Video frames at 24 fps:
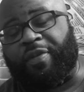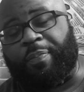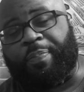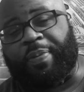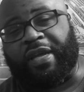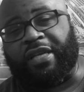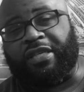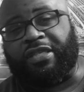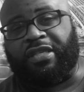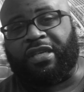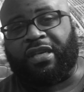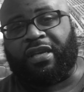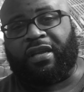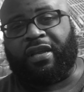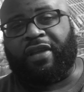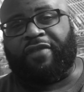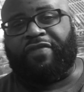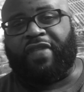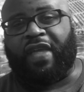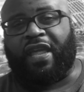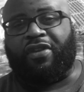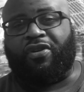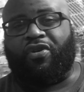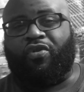the pitching if
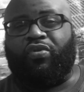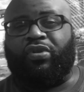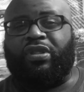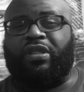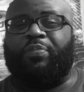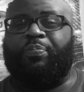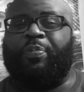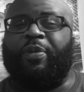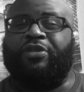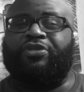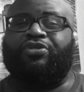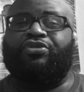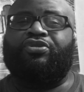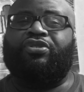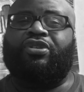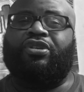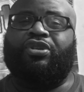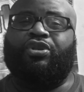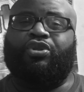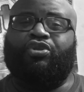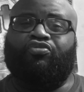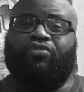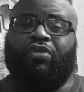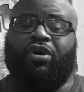they know what the pitcher's
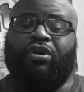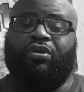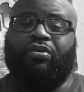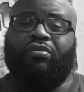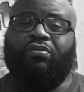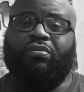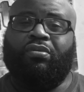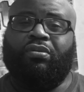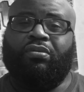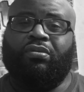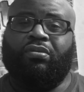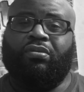going to throw.